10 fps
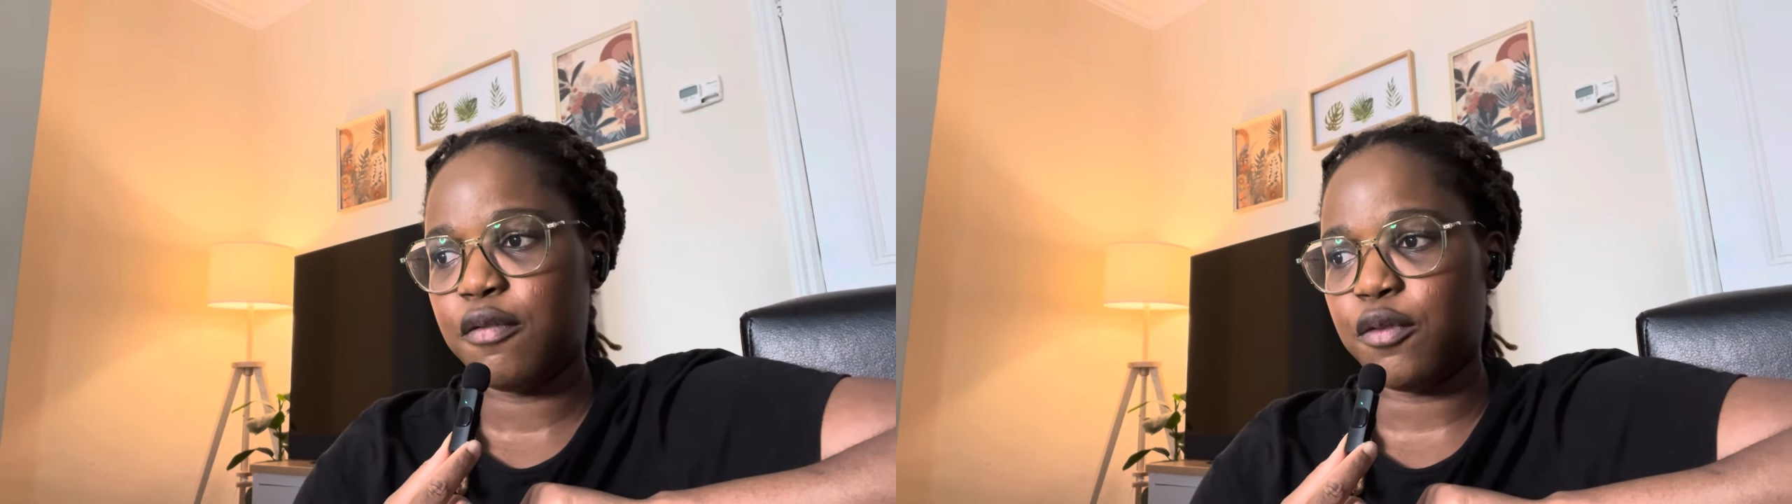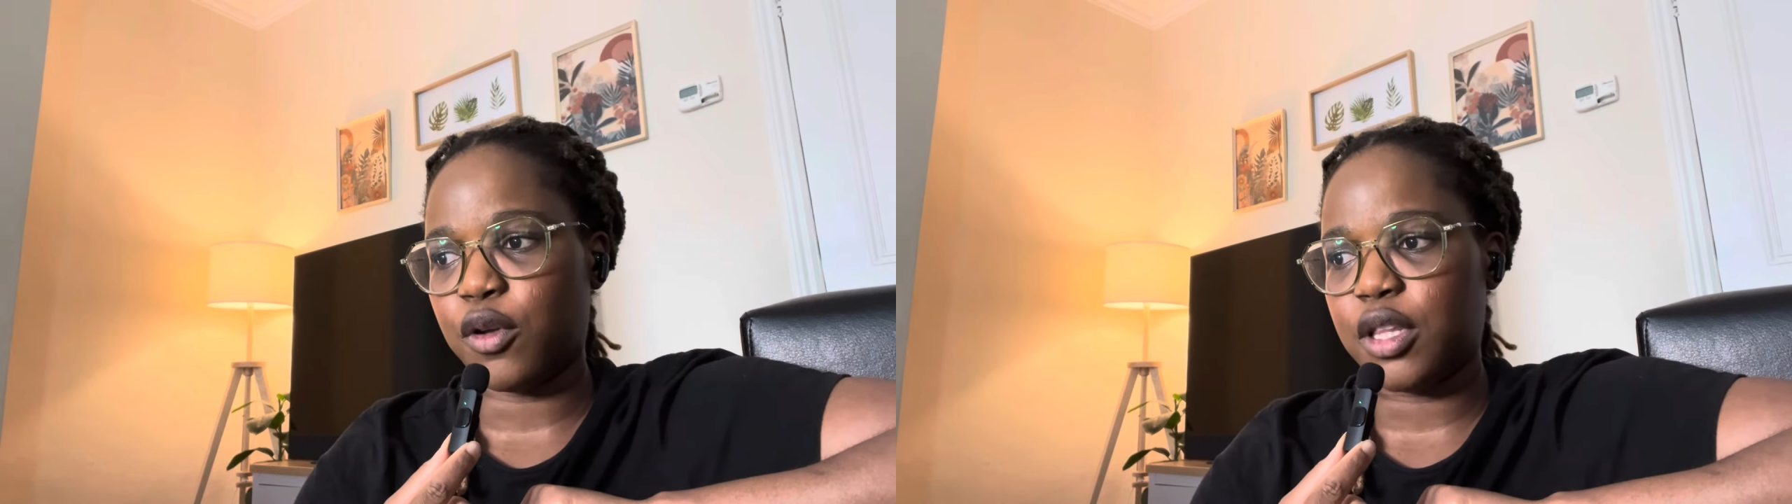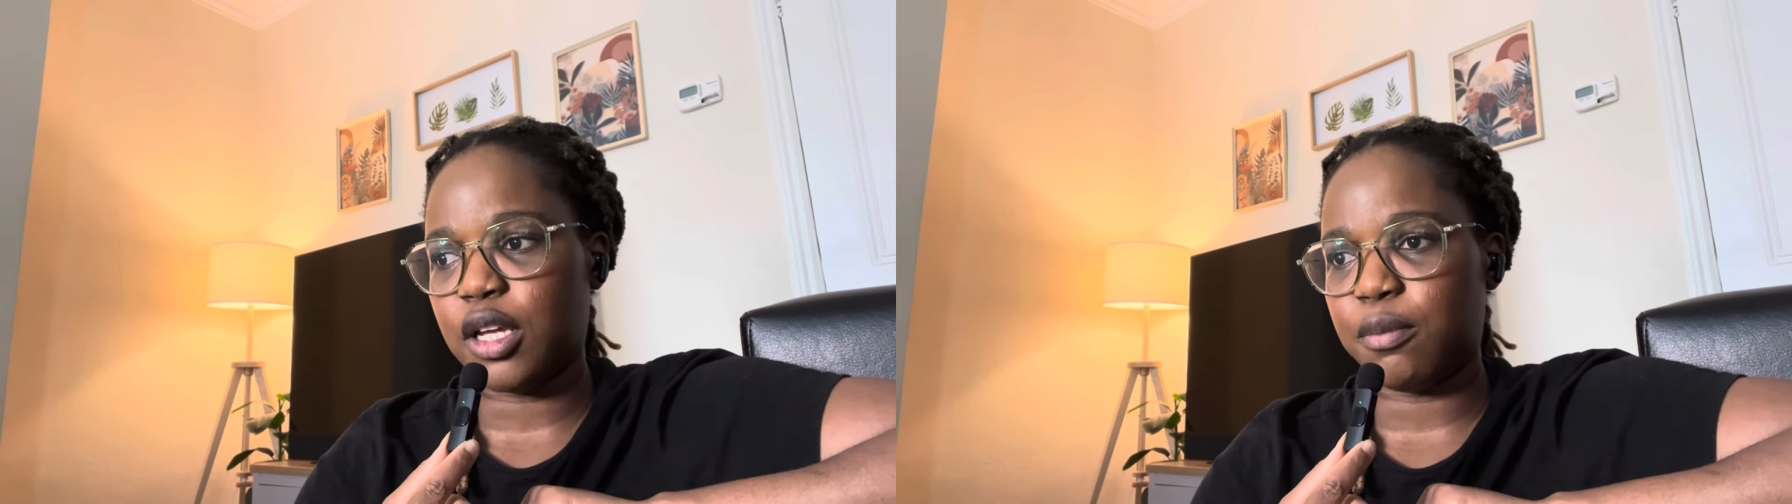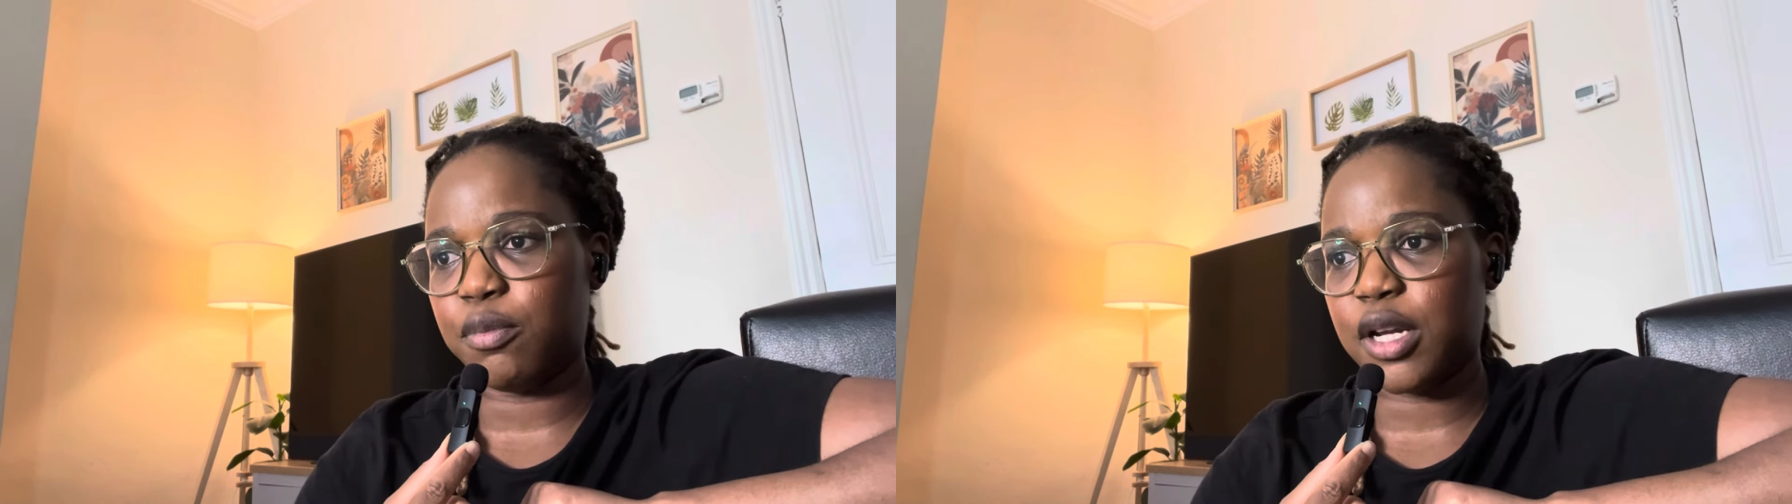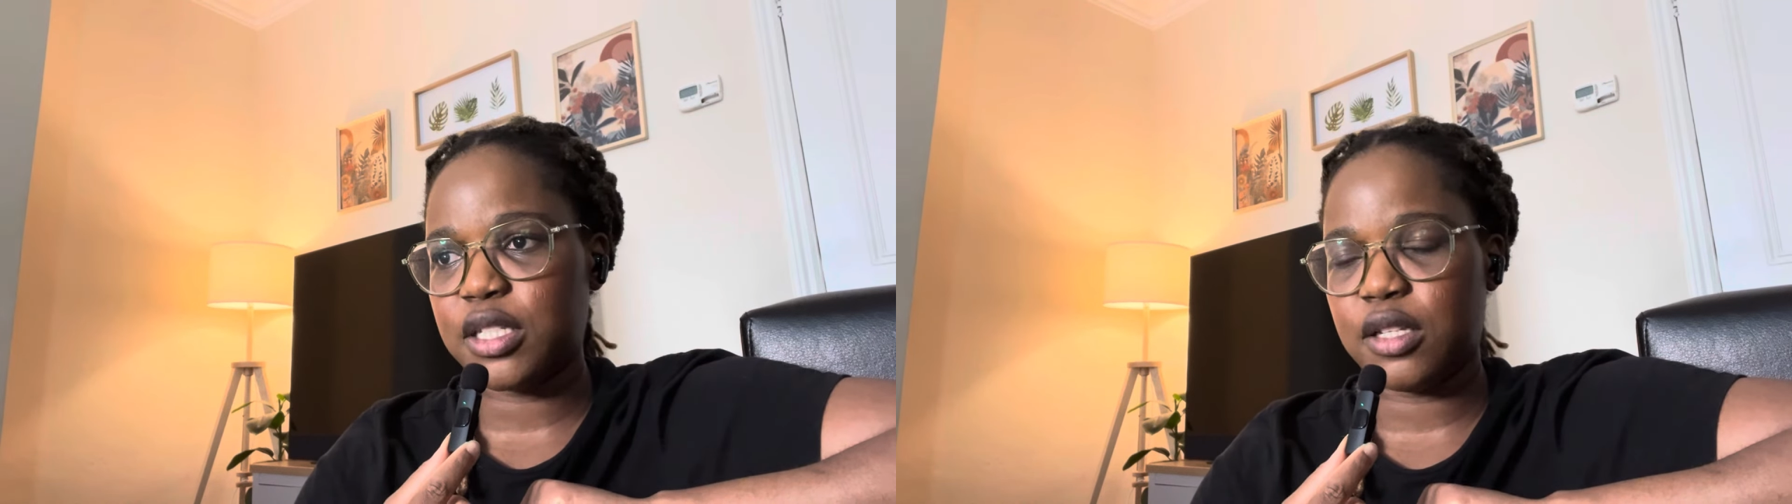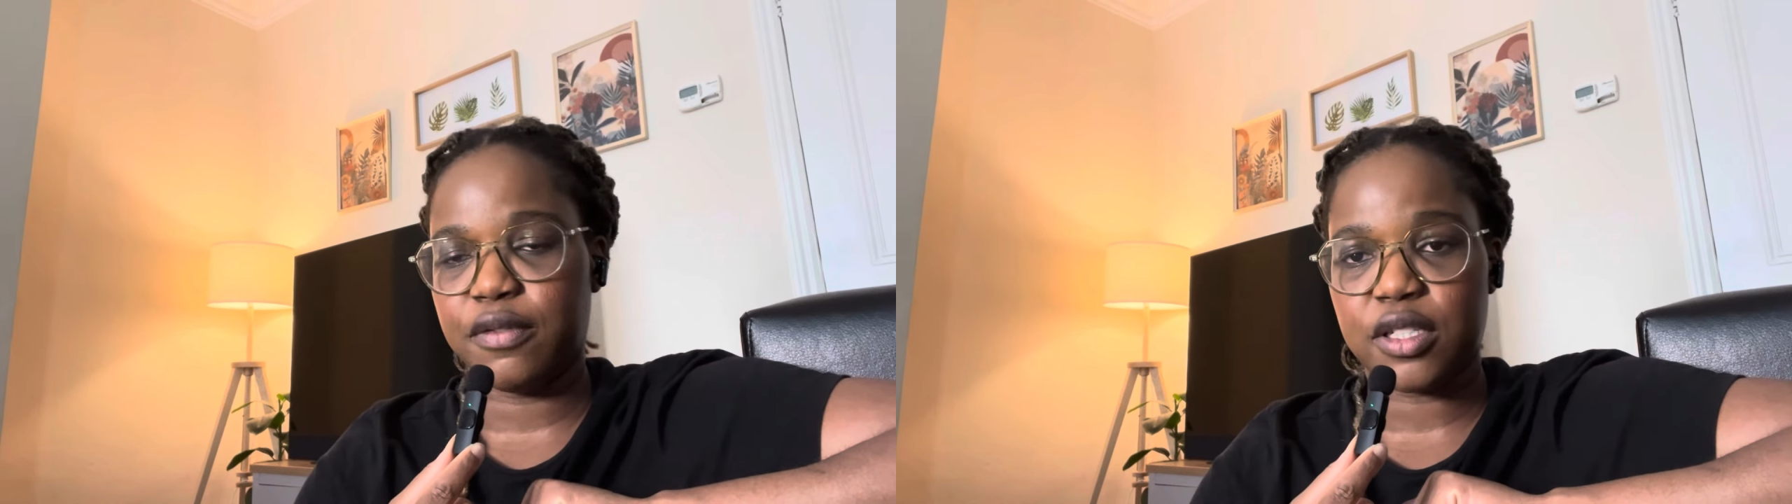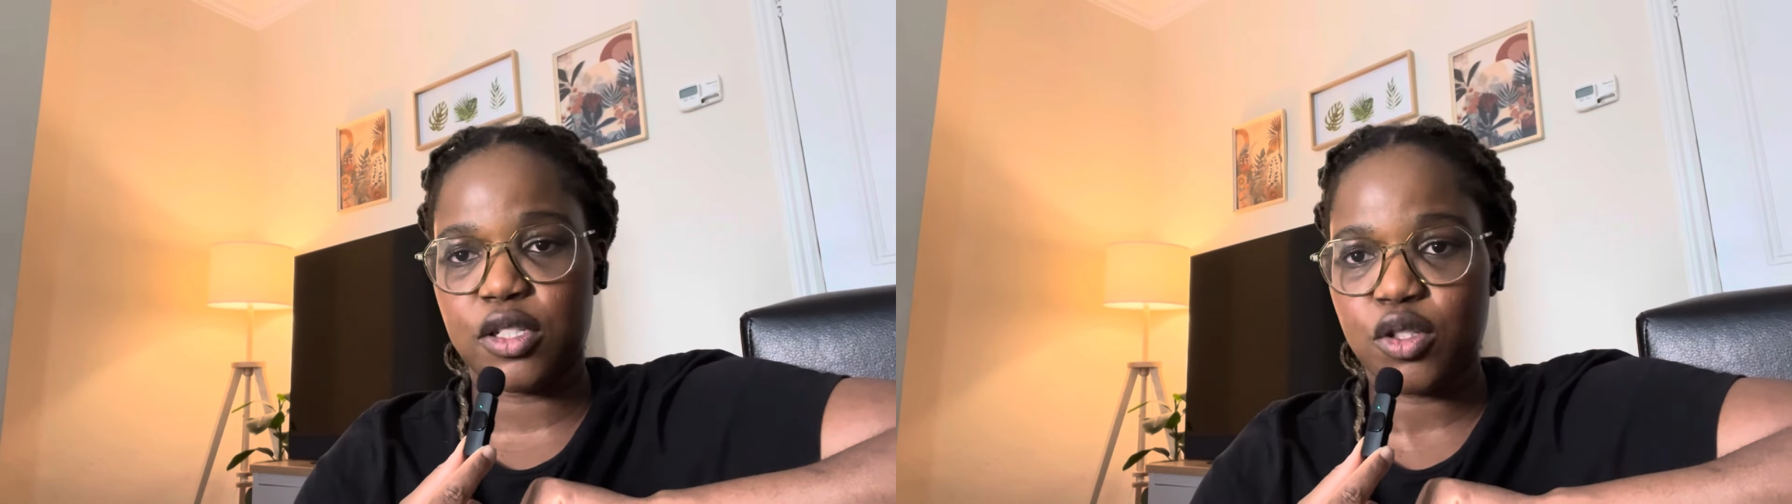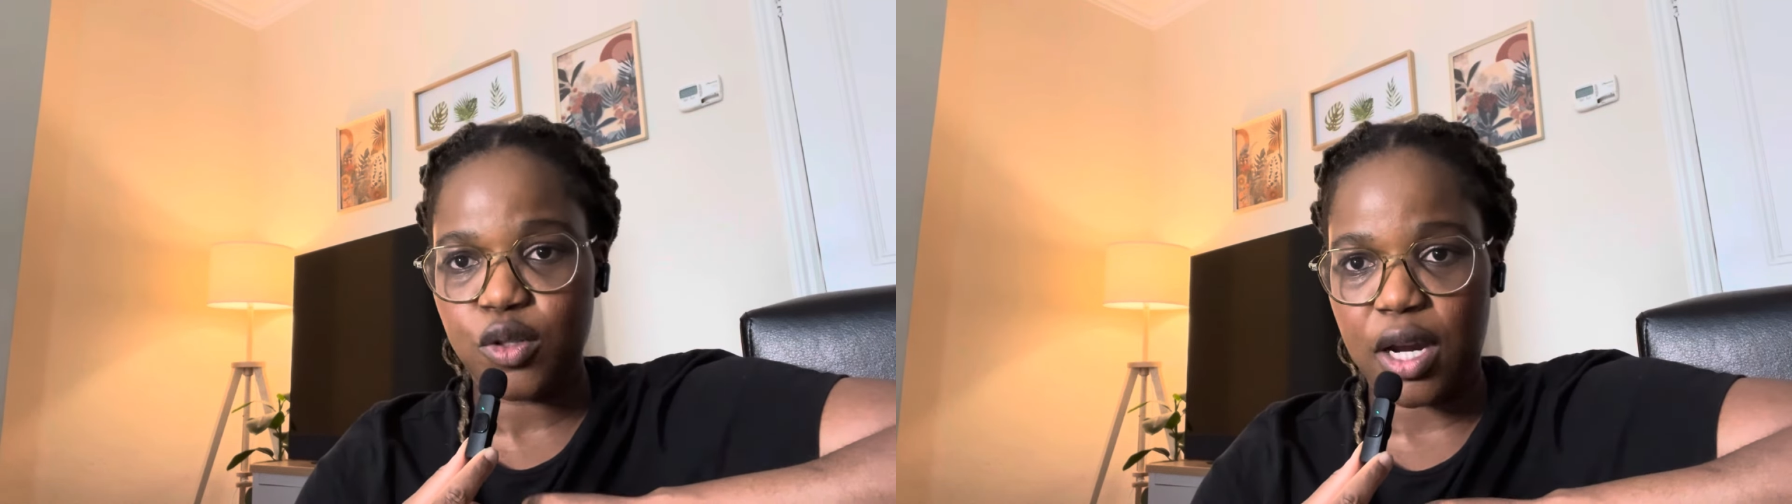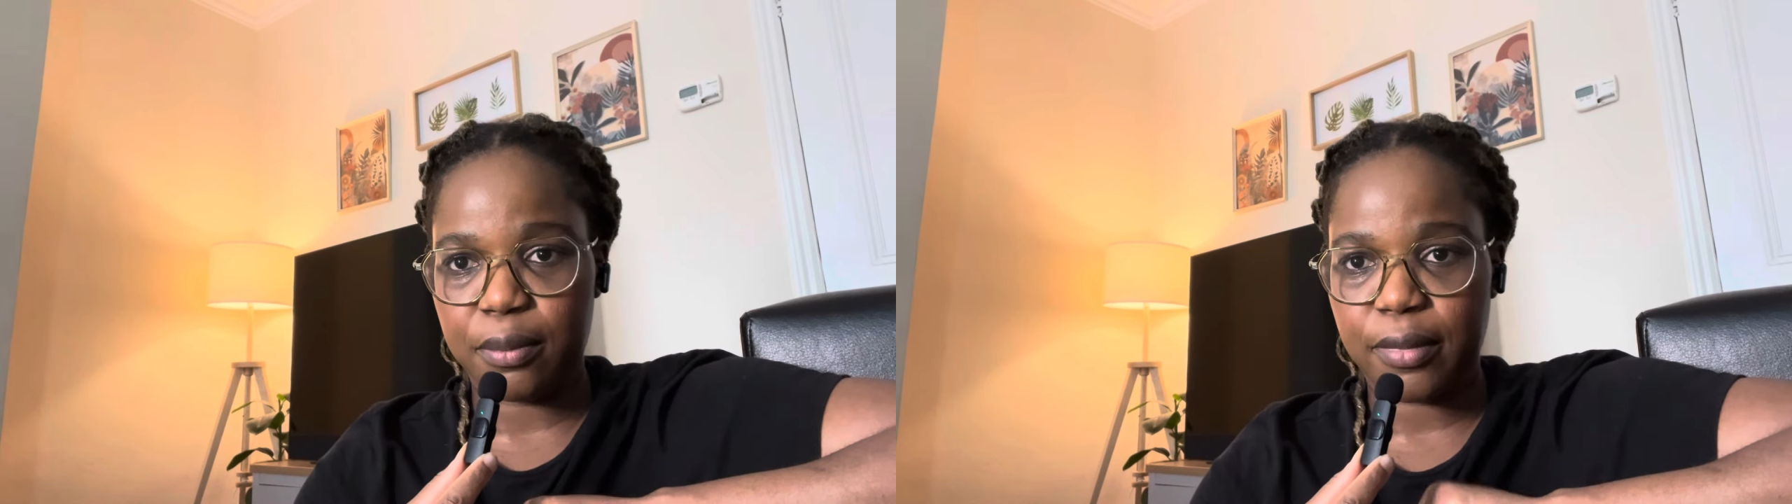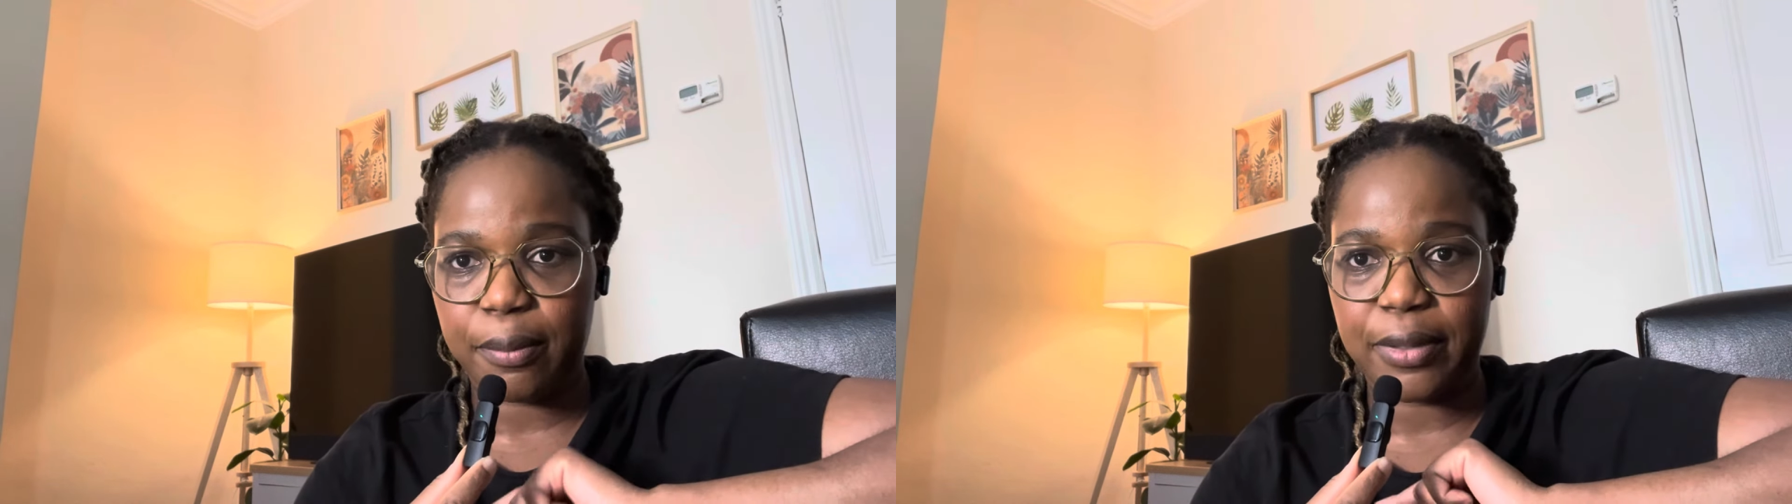For the Brexit versus Trump,